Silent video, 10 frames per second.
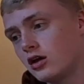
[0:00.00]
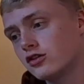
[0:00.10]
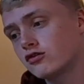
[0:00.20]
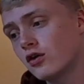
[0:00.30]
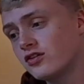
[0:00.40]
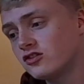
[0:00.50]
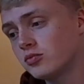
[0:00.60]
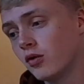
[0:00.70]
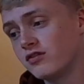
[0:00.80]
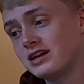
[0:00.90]
The growth in
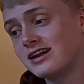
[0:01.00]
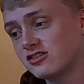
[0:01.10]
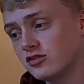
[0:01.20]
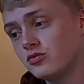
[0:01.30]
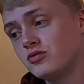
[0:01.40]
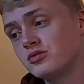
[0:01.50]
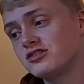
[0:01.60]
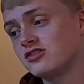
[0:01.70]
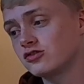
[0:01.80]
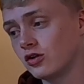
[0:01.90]
support for nationalist
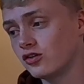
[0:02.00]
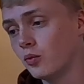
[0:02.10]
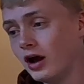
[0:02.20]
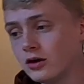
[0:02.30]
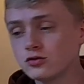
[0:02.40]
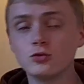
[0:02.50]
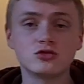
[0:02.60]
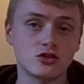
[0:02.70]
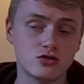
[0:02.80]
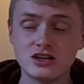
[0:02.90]
movements in Scotland and Wales
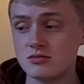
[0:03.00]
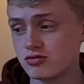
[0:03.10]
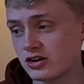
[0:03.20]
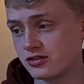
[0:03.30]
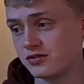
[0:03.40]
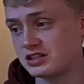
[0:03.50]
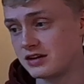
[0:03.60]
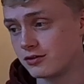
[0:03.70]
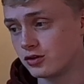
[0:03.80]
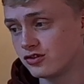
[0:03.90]
also created pressure for
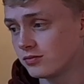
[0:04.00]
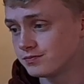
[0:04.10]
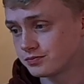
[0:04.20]
devolution.